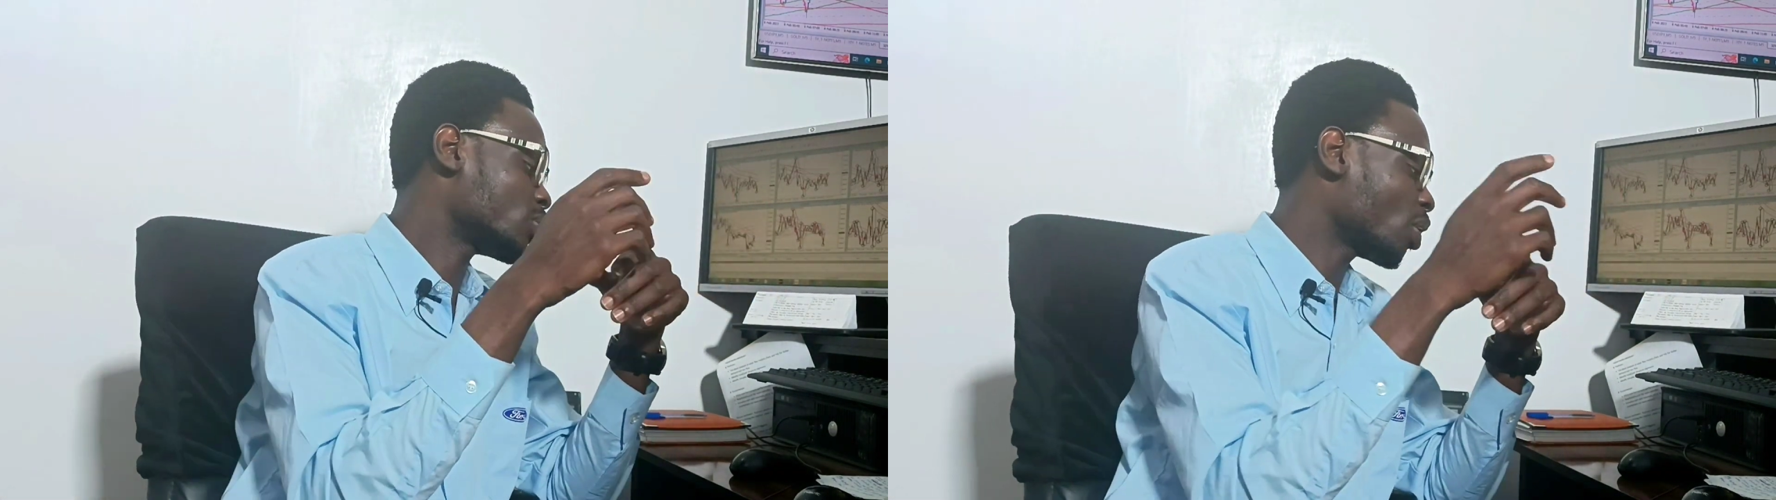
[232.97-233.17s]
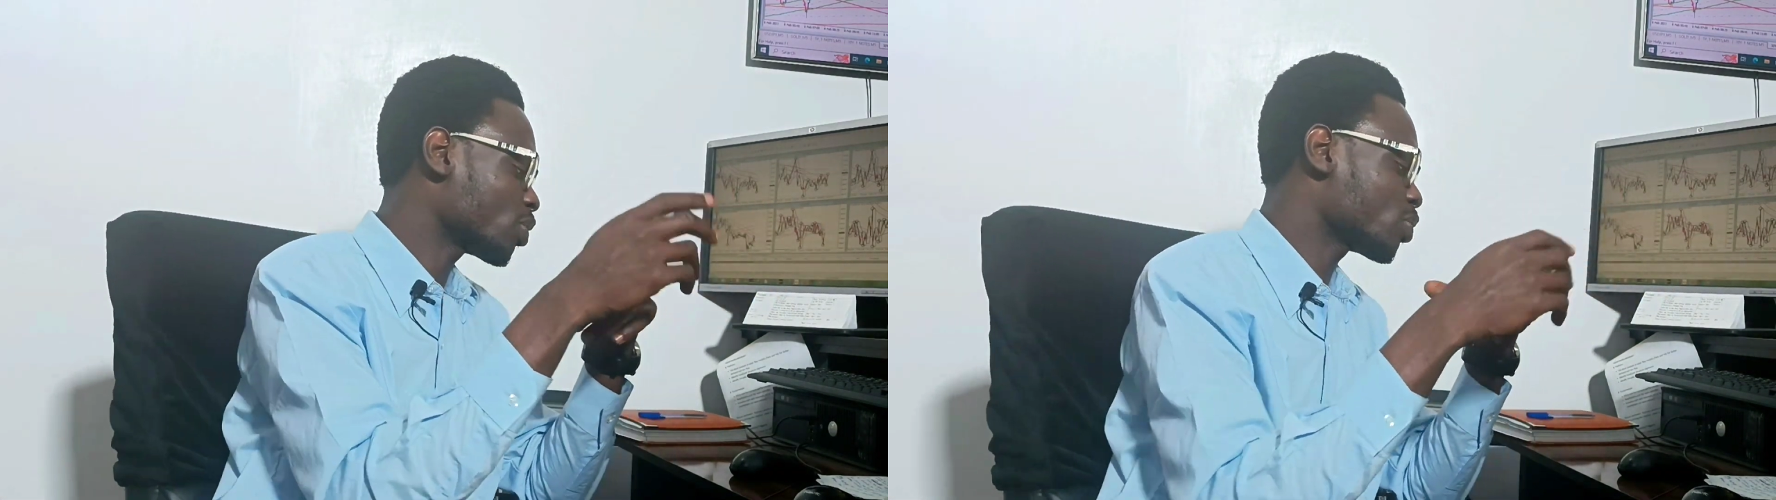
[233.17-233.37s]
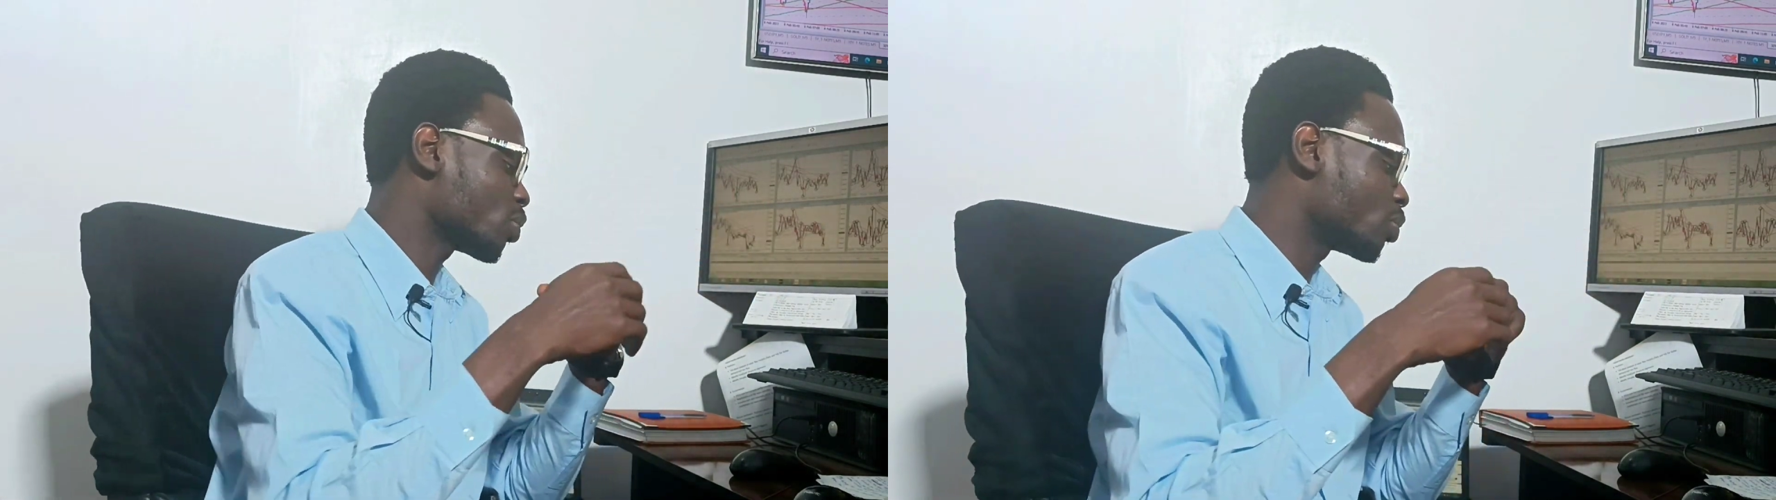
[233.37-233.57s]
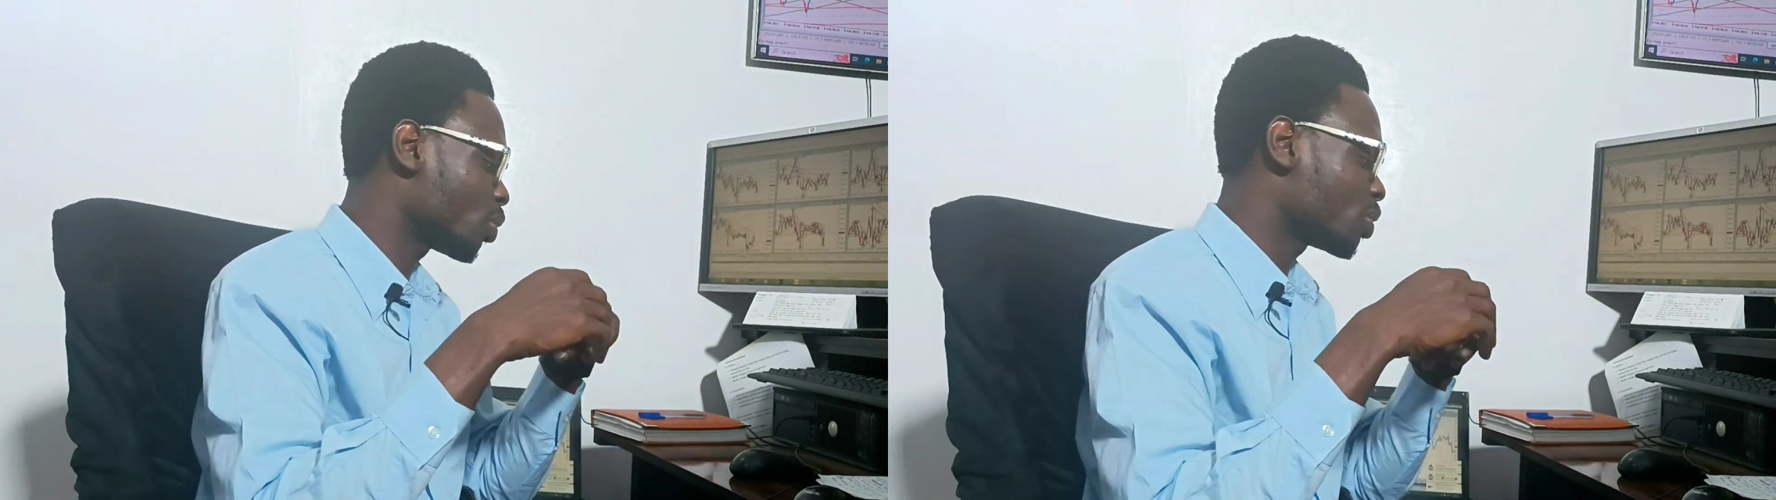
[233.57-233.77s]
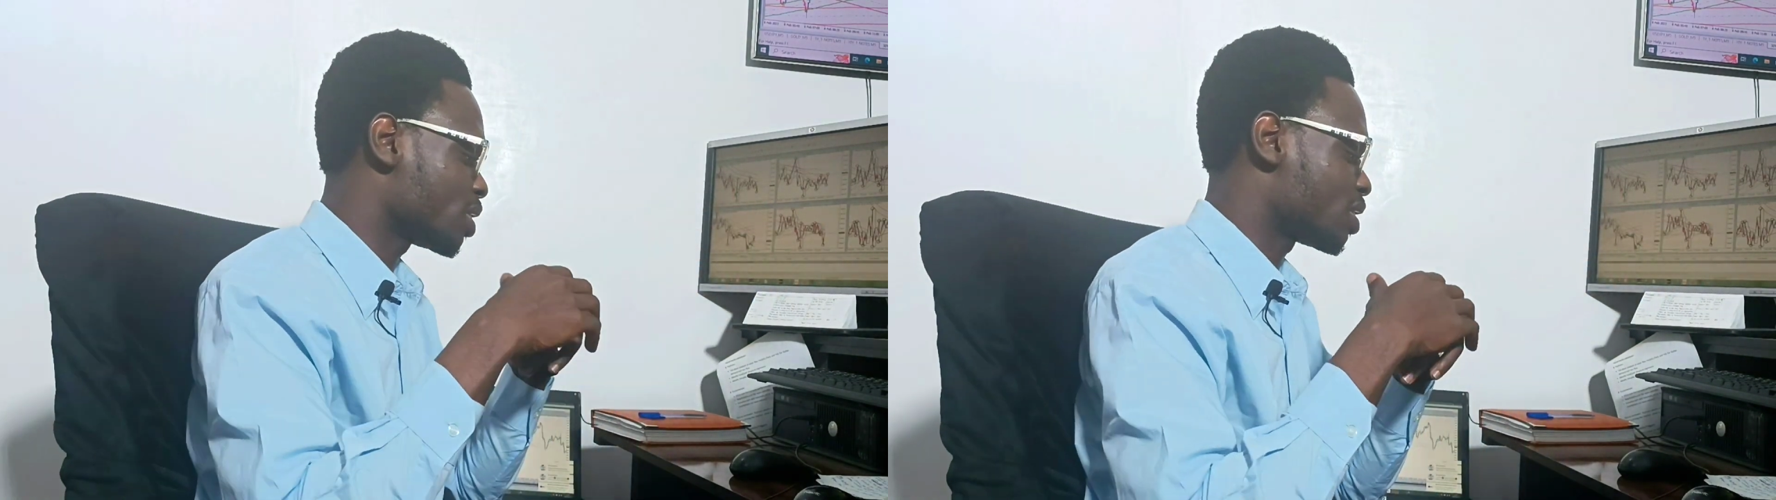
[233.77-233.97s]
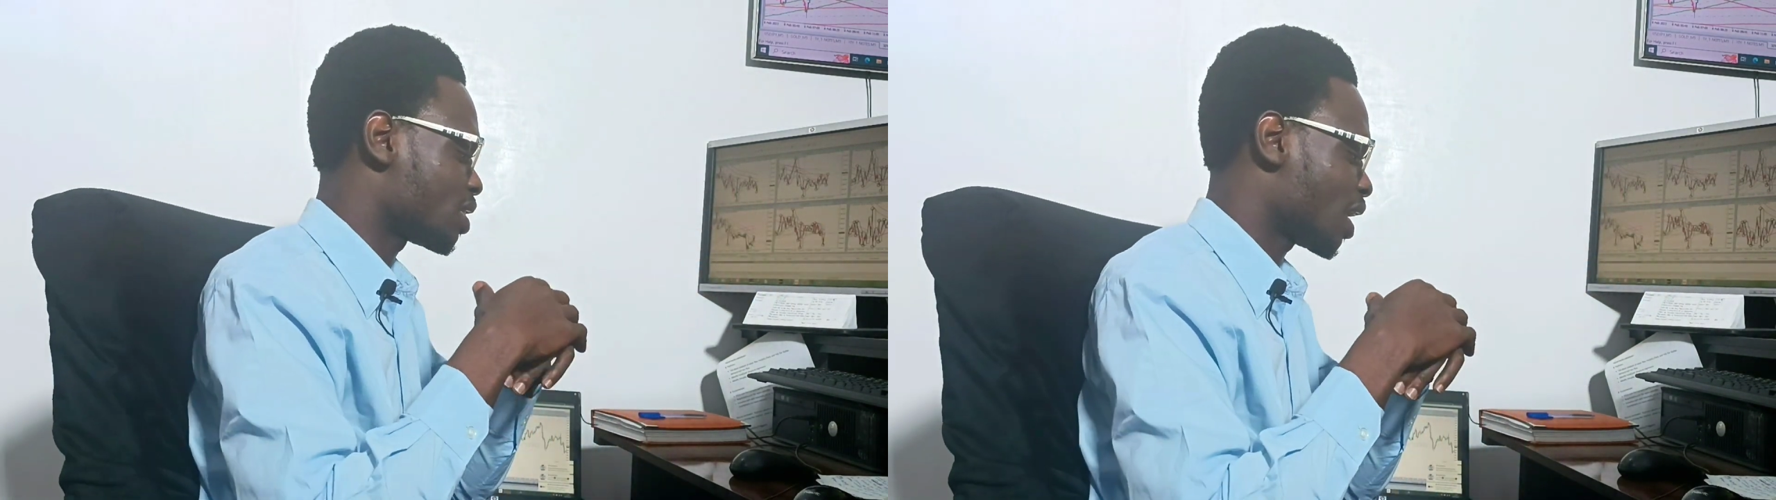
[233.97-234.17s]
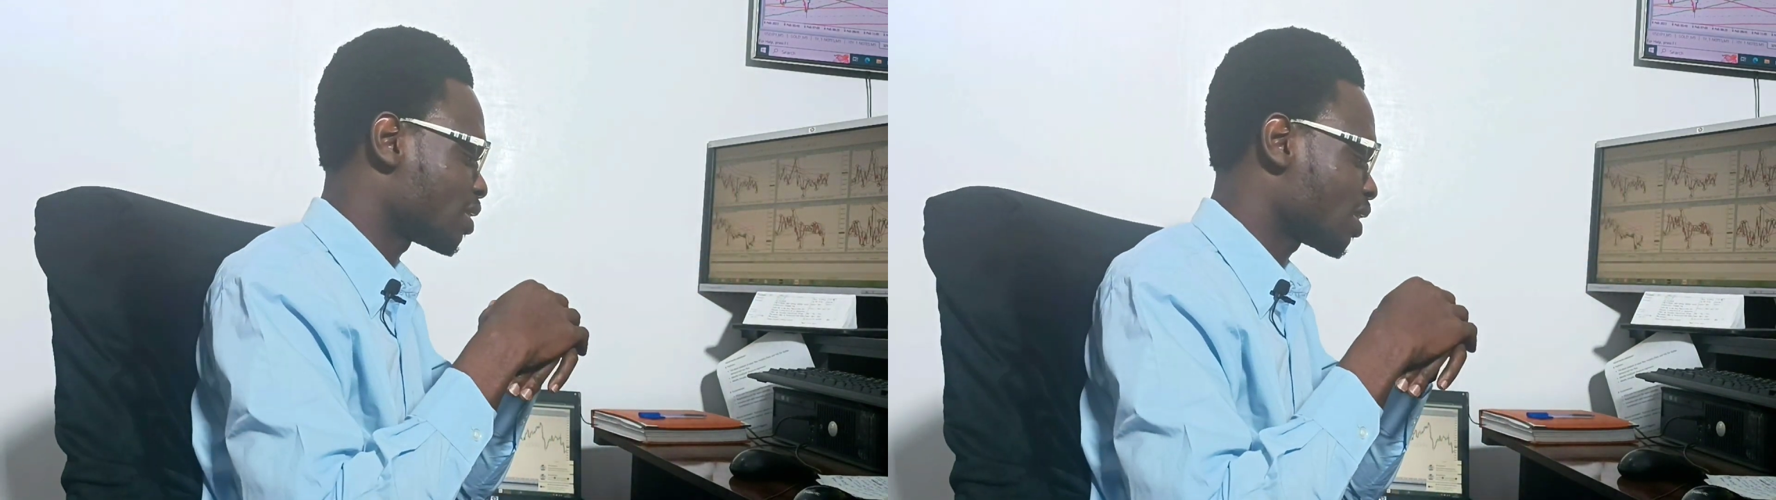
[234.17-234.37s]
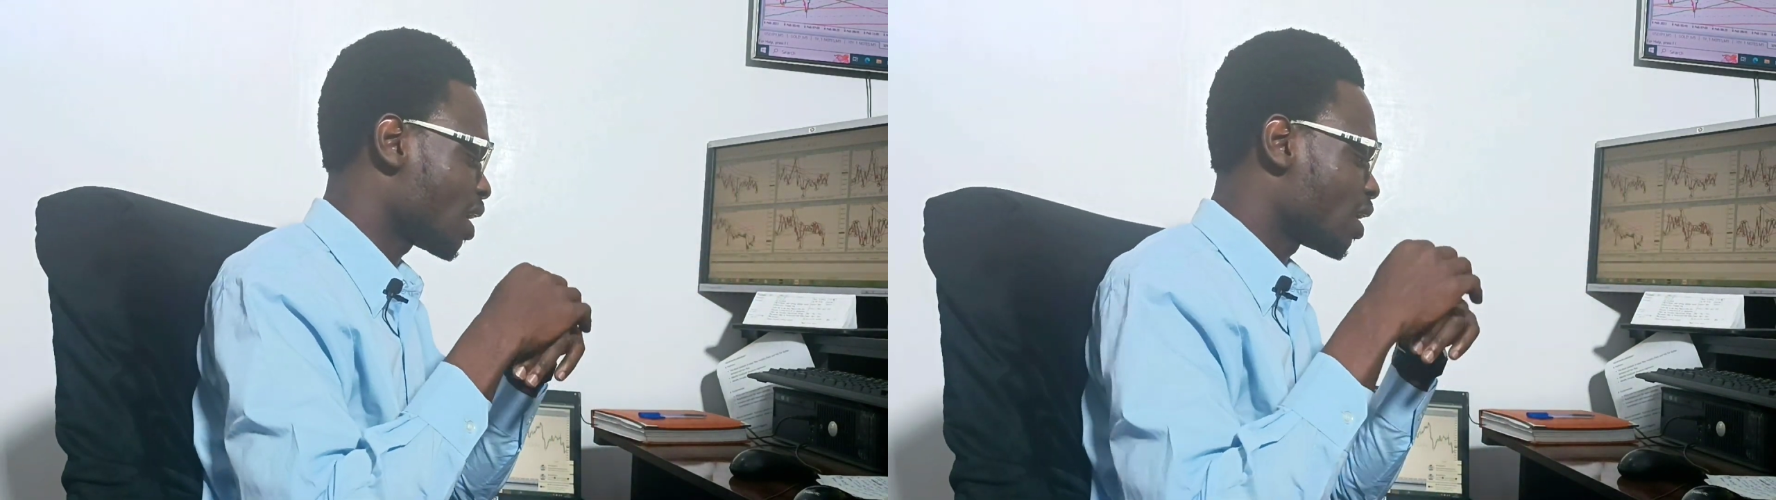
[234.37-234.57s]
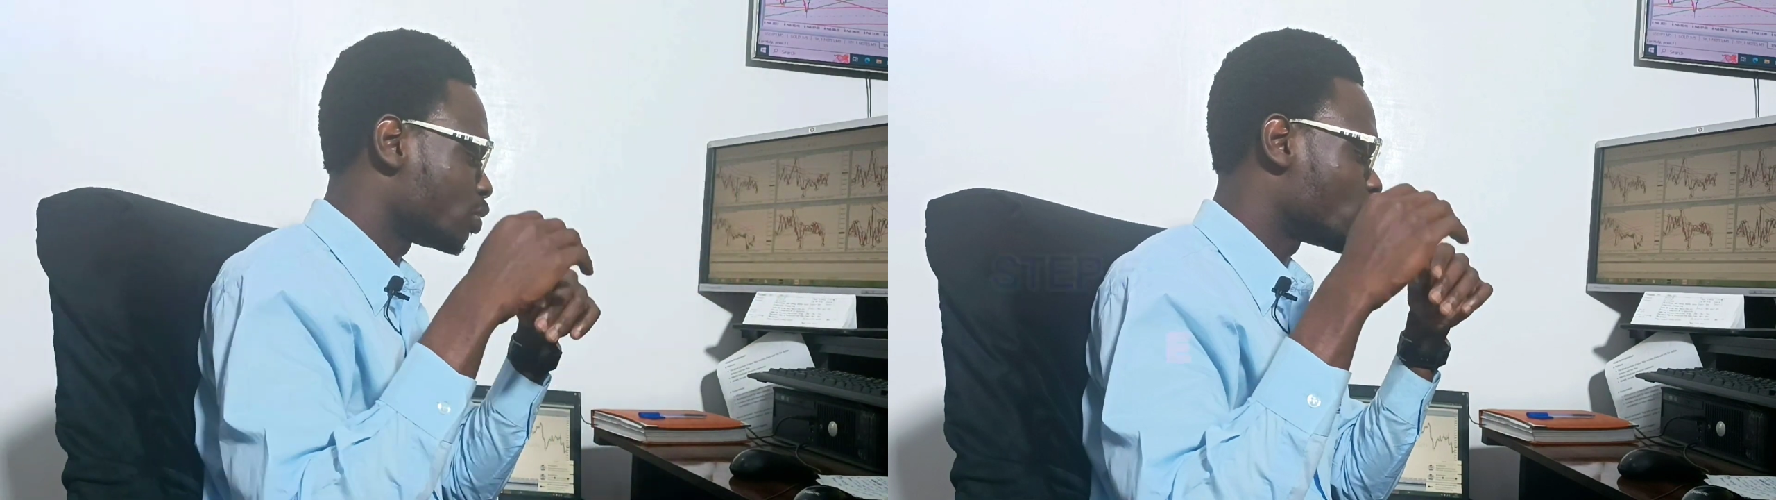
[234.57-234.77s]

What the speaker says: also know is that you